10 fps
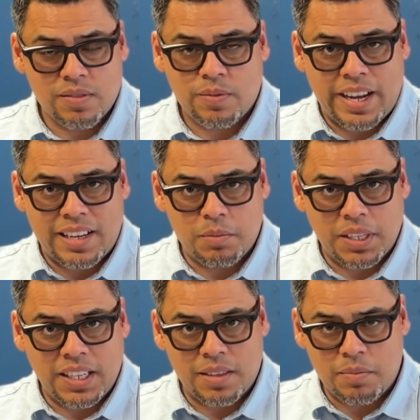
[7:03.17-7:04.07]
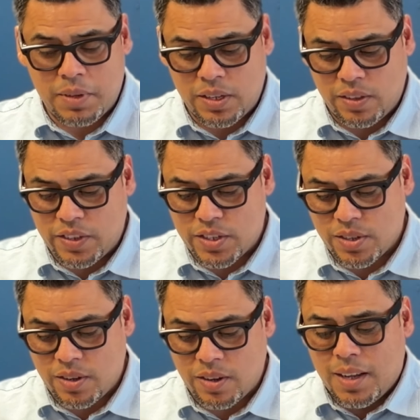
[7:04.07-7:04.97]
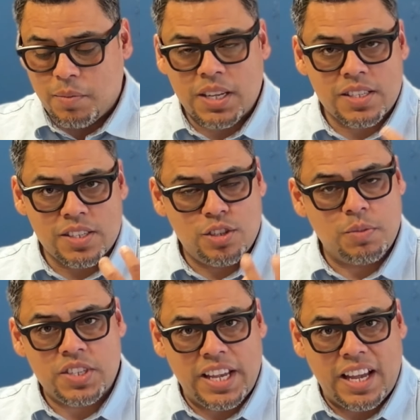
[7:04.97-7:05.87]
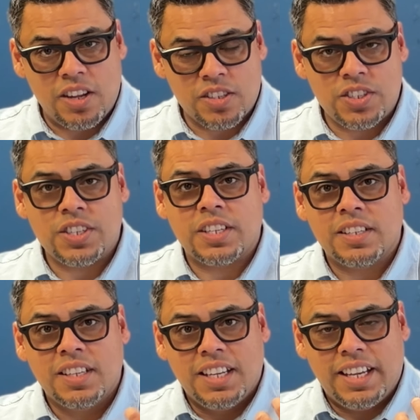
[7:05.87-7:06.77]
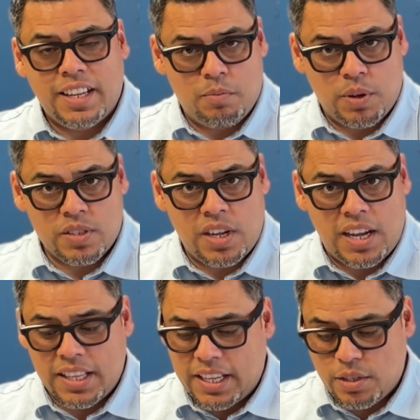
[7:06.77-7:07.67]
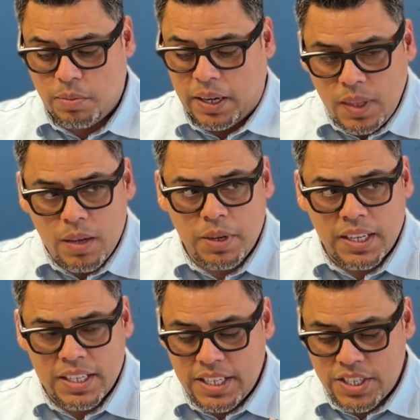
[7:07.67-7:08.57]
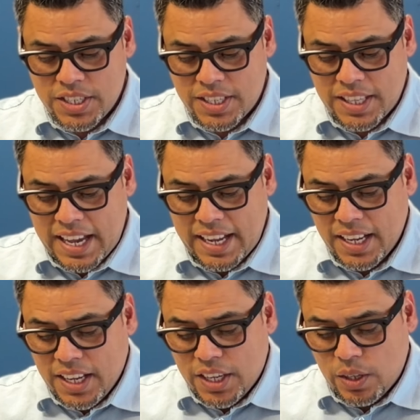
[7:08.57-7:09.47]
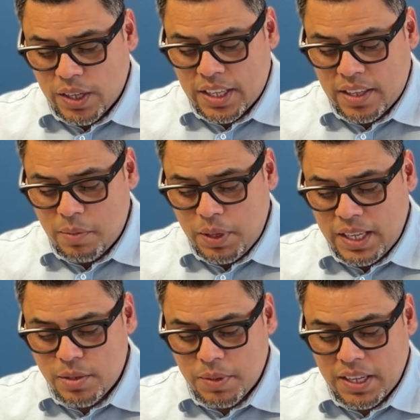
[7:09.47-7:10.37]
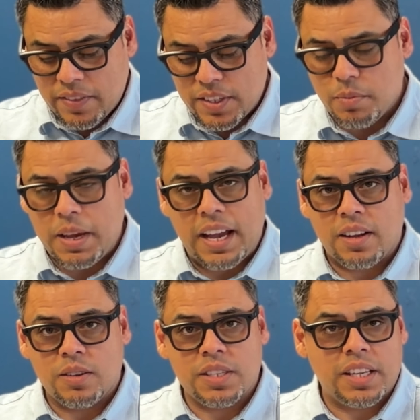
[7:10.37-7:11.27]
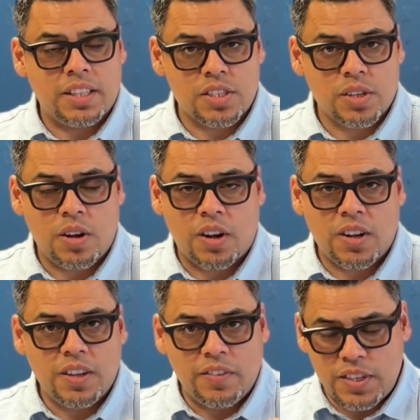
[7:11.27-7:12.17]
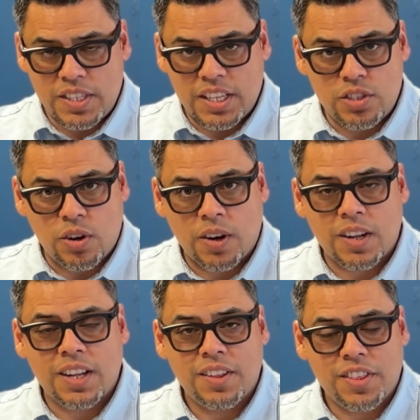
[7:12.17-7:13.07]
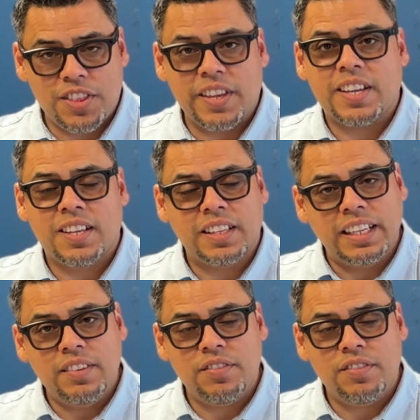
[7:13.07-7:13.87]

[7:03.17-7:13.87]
randomly in the middle of your cigar because there's too much oxygen and it burns hot in that spot. But in addition to that, you look at the placement of the tobaccos in the cigar. If you see dark, thick leaf,